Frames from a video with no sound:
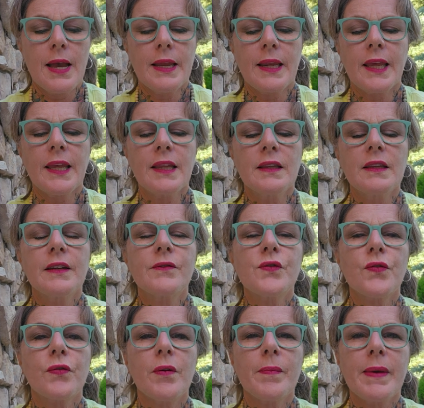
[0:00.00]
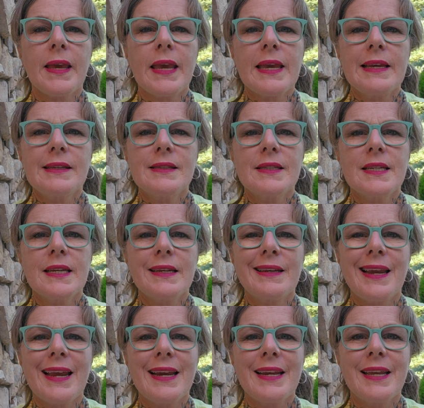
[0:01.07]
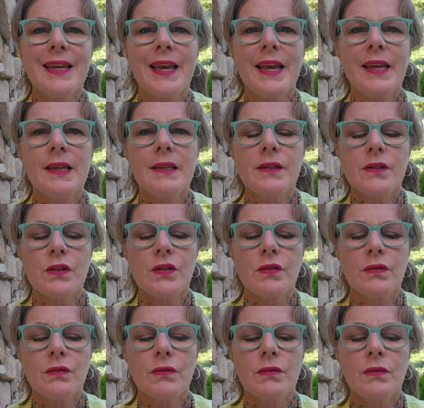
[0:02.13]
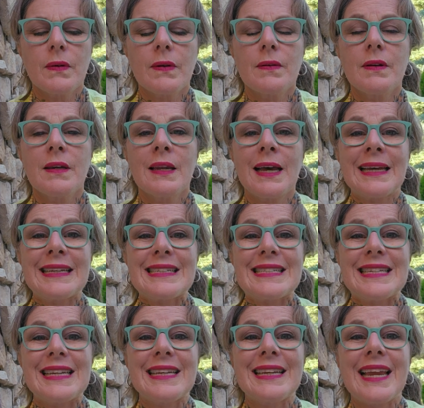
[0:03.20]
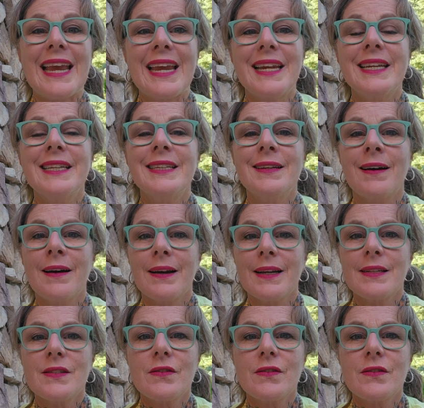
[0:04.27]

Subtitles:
And he lived from 1888 to 1989.